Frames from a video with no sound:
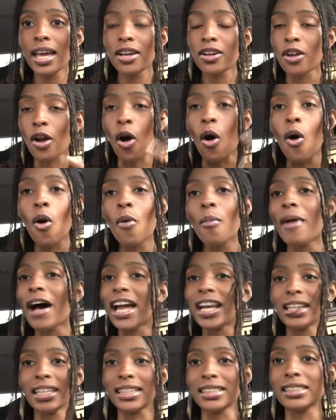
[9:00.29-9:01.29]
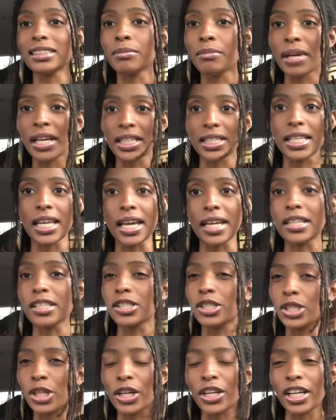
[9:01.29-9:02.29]
Your whole body has to maintain a
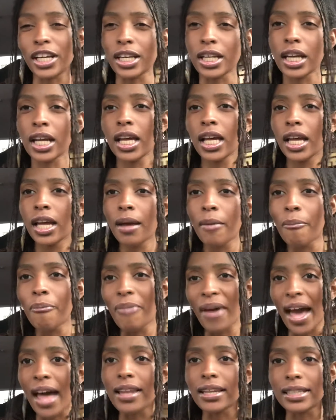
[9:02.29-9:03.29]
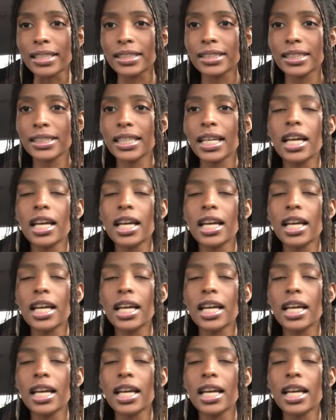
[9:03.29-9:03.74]
certain balance.